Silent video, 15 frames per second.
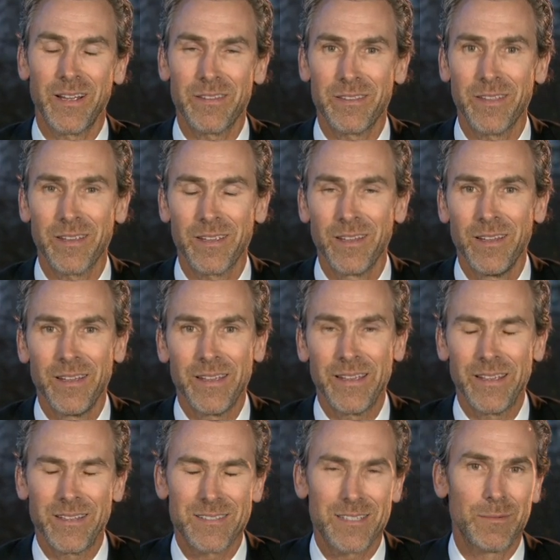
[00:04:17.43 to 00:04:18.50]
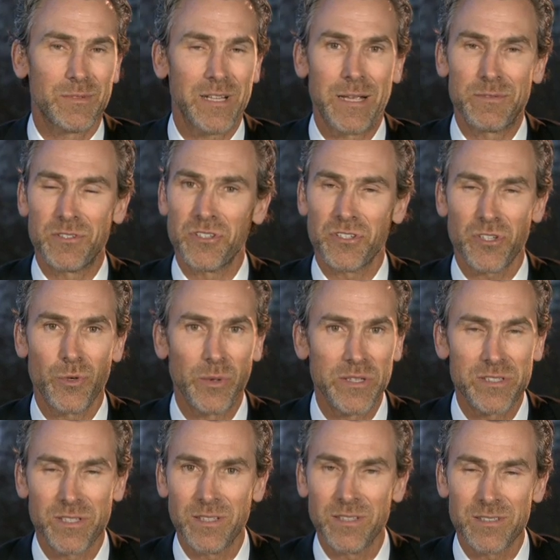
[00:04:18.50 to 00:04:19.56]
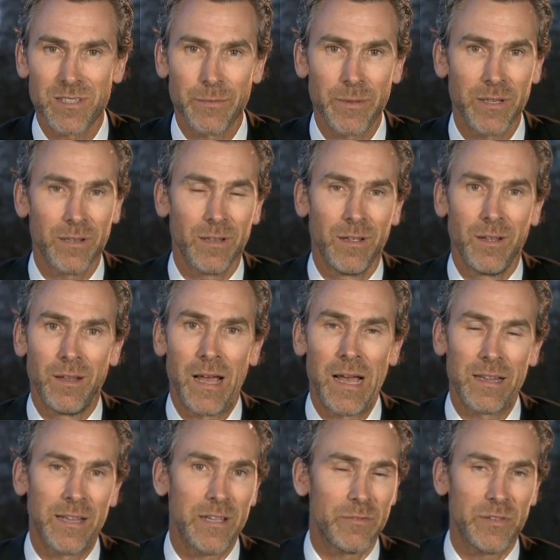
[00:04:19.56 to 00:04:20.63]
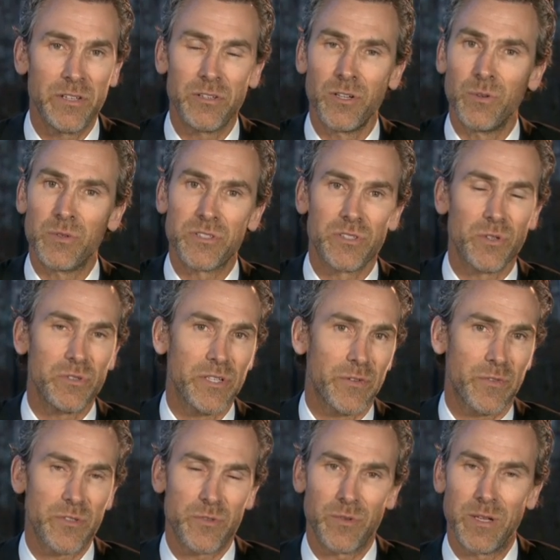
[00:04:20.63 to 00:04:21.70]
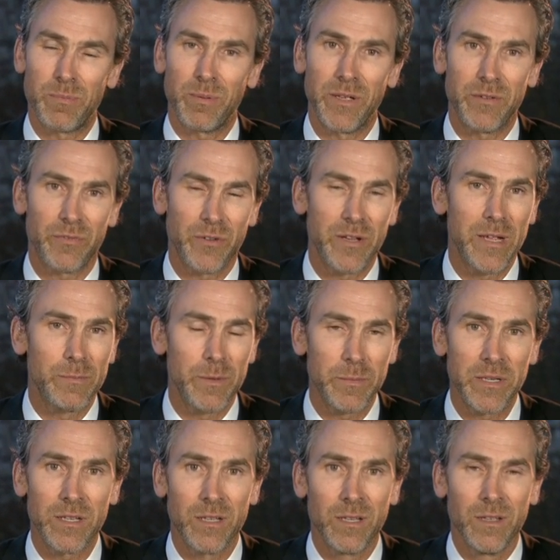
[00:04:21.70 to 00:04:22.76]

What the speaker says: I think sometimes it's just coincidence. I mean, Alain Vigneault was no difference when I played for him. I mean,